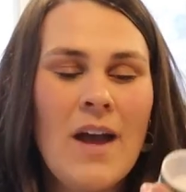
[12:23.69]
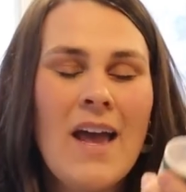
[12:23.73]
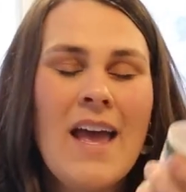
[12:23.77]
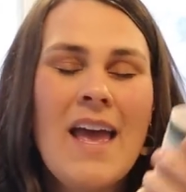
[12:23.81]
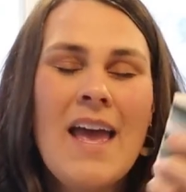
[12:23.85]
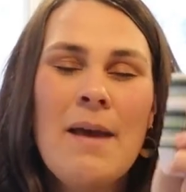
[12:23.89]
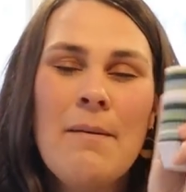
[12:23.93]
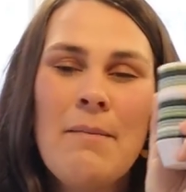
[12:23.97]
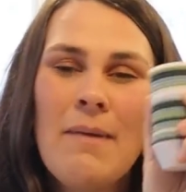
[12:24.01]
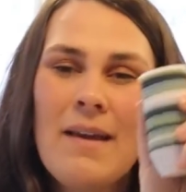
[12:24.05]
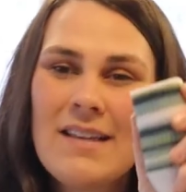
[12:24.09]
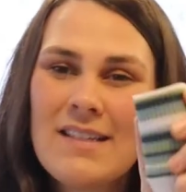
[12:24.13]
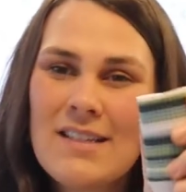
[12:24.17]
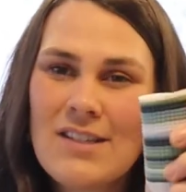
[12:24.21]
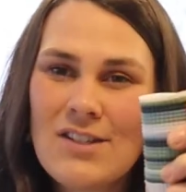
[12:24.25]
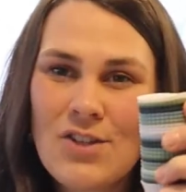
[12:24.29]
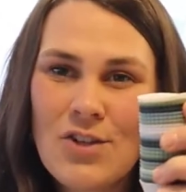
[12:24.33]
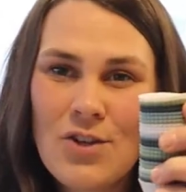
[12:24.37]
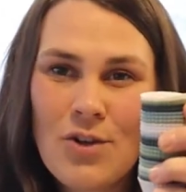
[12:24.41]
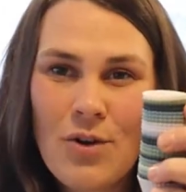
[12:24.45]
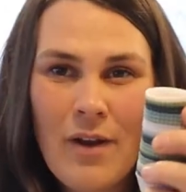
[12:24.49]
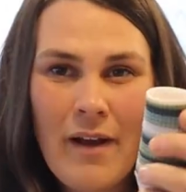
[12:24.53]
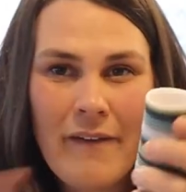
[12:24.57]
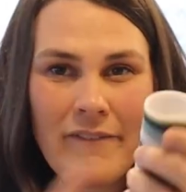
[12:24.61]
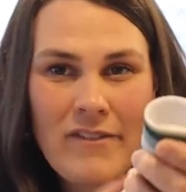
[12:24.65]
It makes it
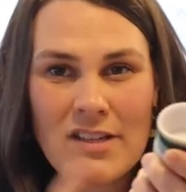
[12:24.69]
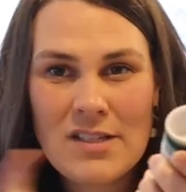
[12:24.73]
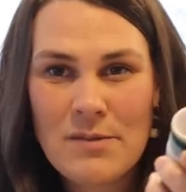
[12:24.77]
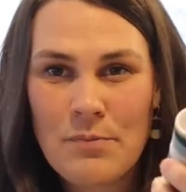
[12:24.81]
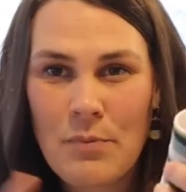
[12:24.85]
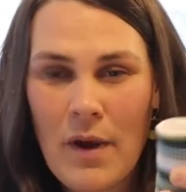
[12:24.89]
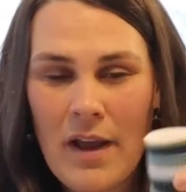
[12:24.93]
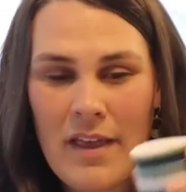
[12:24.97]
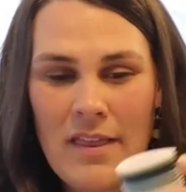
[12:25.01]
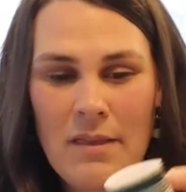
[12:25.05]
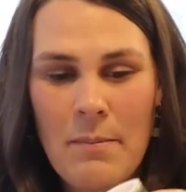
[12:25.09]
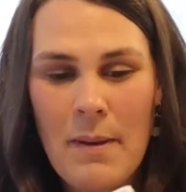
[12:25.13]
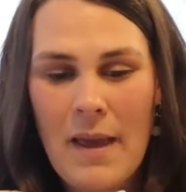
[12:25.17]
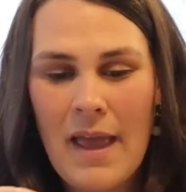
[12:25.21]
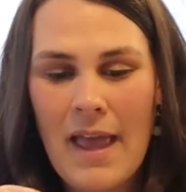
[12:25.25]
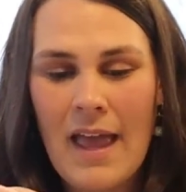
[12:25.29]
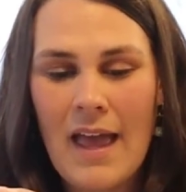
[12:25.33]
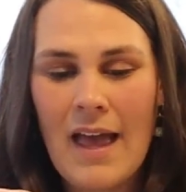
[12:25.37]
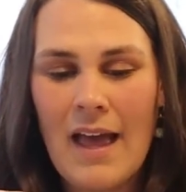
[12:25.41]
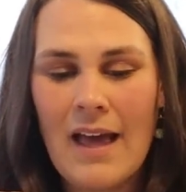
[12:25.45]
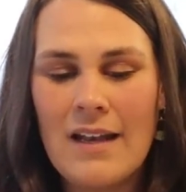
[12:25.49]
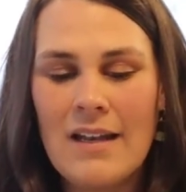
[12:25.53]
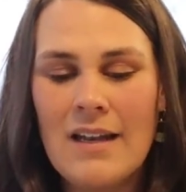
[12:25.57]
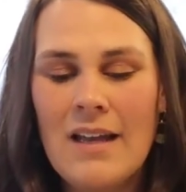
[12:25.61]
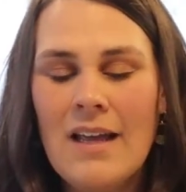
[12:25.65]
so you don't have to spray the
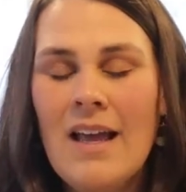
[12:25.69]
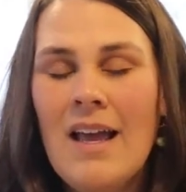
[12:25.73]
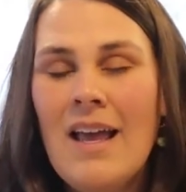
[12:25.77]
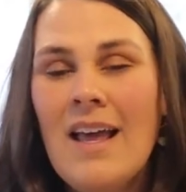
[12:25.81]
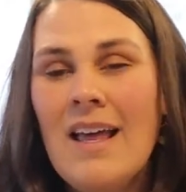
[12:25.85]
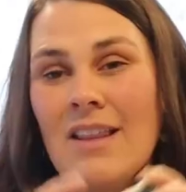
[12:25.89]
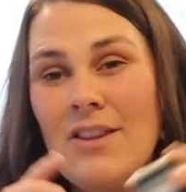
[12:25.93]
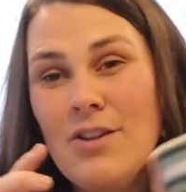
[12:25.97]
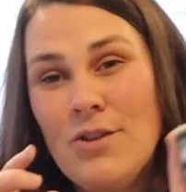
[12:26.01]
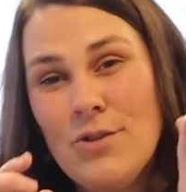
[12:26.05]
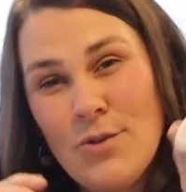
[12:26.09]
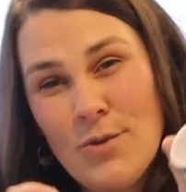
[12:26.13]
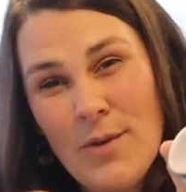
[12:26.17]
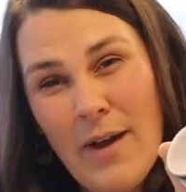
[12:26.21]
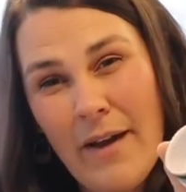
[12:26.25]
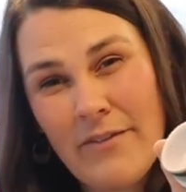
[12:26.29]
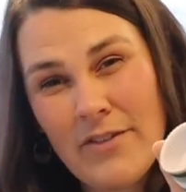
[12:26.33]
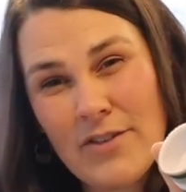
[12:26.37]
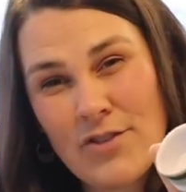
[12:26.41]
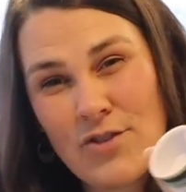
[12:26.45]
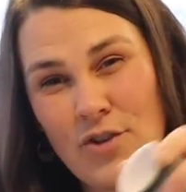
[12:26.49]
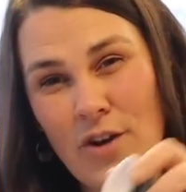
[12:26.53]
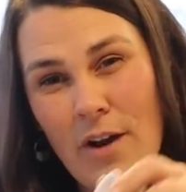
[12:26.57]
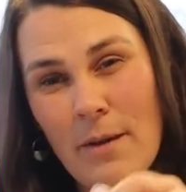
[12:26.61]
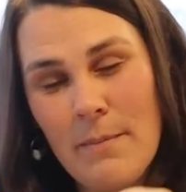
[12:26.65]
pan. You do have
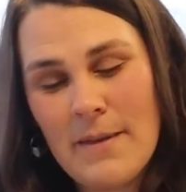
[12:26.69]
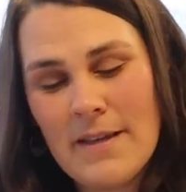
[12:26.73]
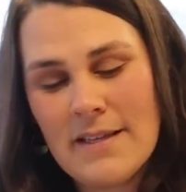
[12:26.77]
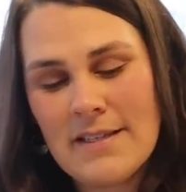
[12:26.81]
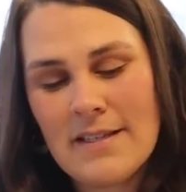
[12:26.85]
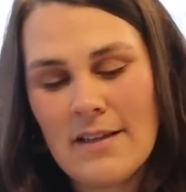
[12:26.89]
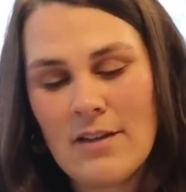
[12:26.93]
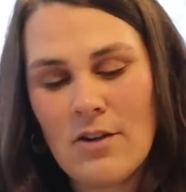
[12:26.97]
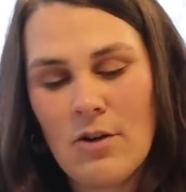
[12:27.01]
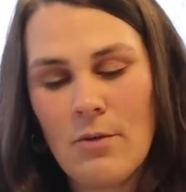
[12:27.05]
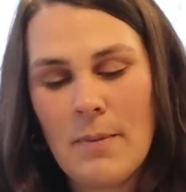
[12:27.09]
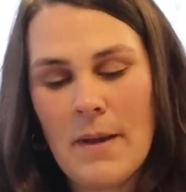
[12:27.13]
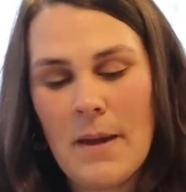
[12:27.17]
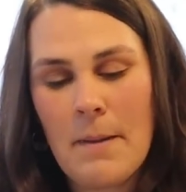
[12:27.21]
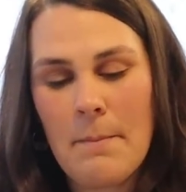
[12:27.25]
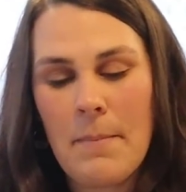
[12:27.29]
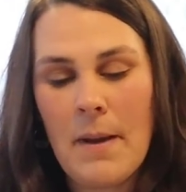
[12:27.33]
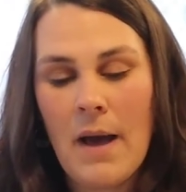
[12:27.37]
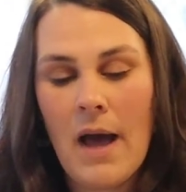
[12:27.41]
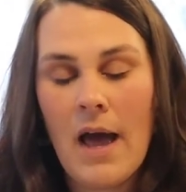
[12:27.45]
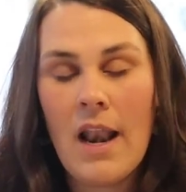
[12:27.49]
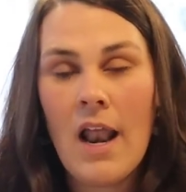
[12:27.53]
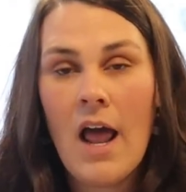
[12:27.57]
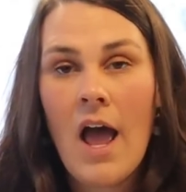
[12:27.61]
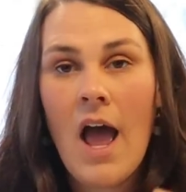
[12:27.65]
to scrub these a little bit,
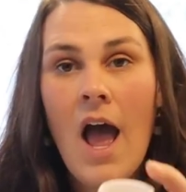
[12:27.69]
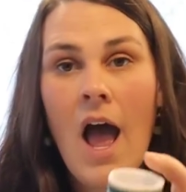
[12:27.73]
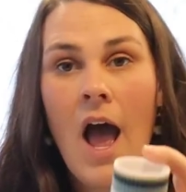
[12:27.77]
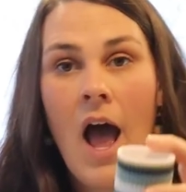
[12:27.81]
but